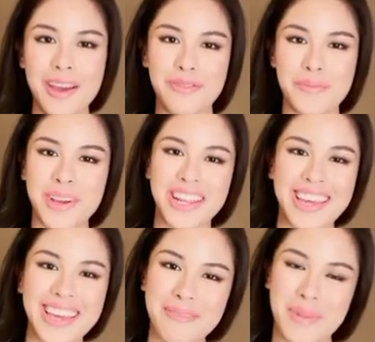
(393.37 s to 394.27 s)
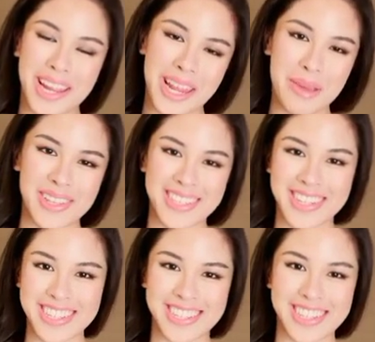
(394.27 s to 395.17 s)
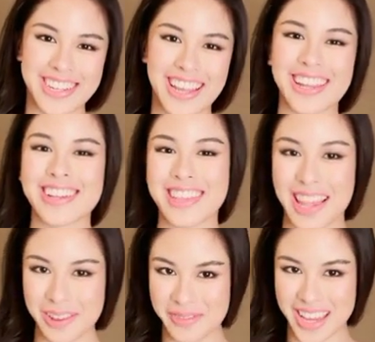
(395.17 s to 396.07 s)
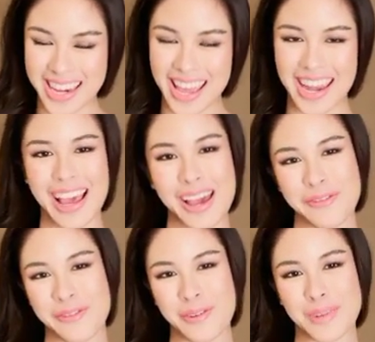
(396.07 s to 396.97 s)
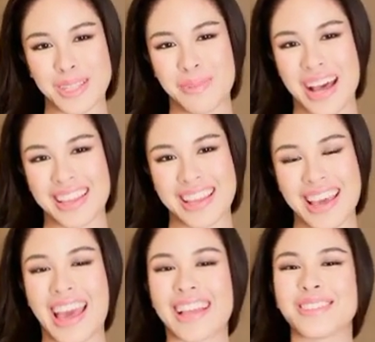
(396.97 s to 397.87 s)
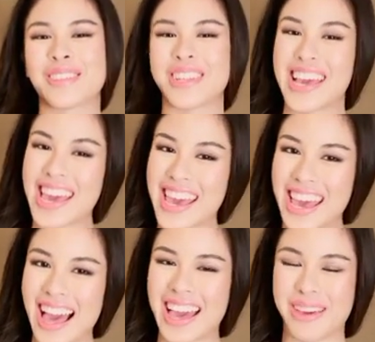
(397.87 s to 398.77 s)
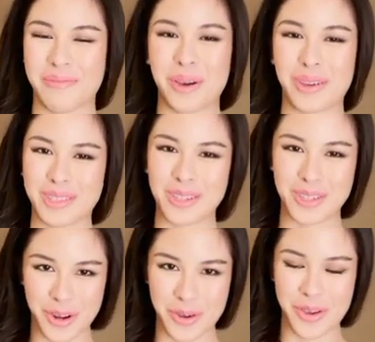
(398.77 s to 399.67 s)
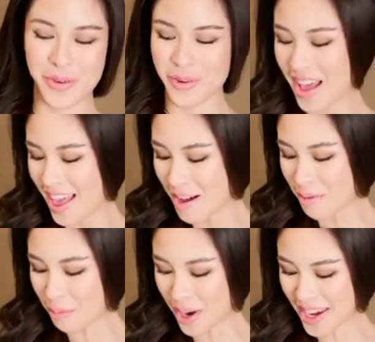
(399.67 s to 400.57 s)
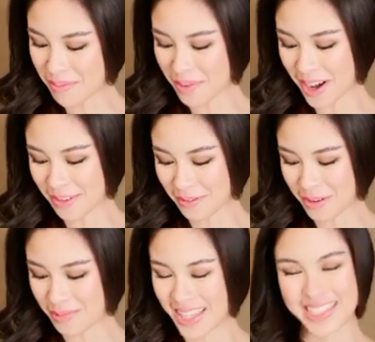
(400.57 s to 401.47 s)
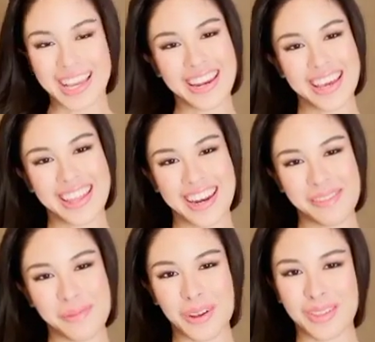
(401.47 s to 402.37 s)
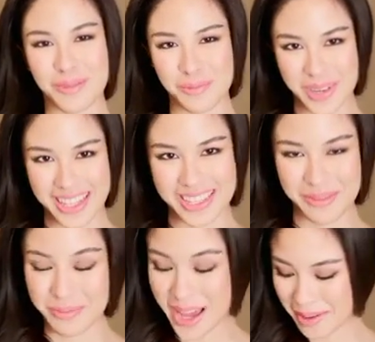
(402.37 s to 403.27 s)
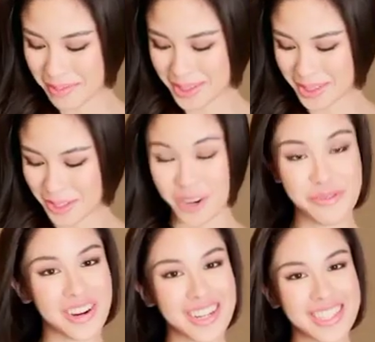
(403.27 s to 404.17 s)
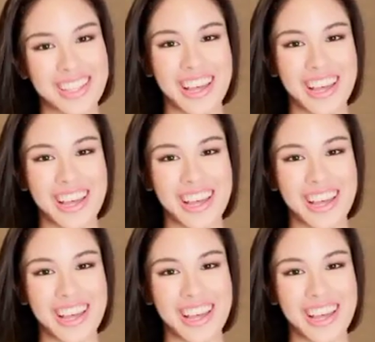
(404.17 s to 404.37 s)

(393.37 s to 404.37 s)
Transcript: Hi everybody, my name is Kirsten Daniel Dalabin and I am from Masbate, and today I am going to show you what I bought from Lazada that I'm going to bring to my Miss Universe